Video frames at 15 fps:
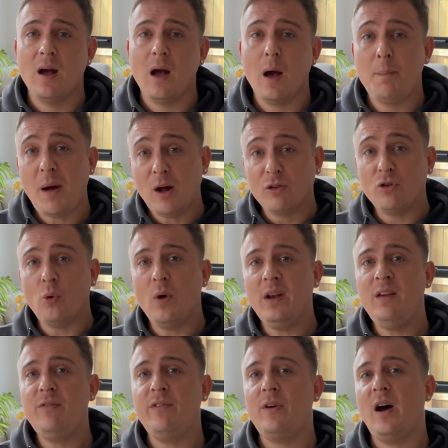About
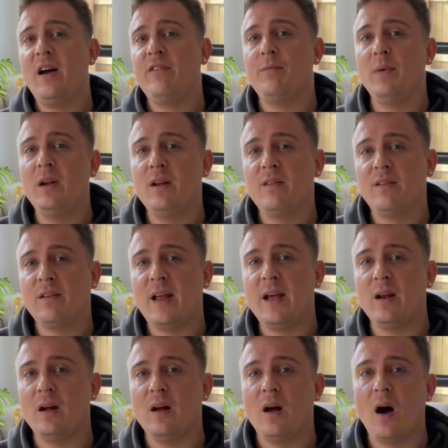25 minutes
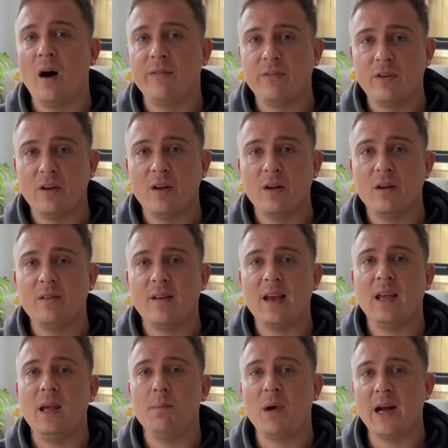later, after
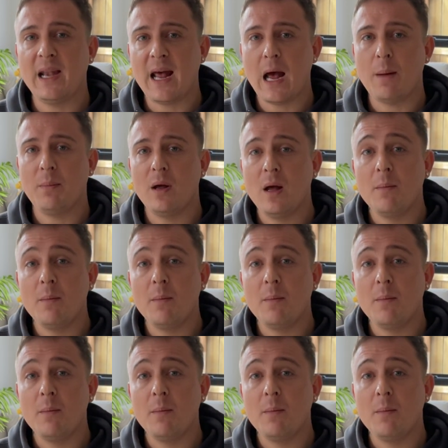taking my nap,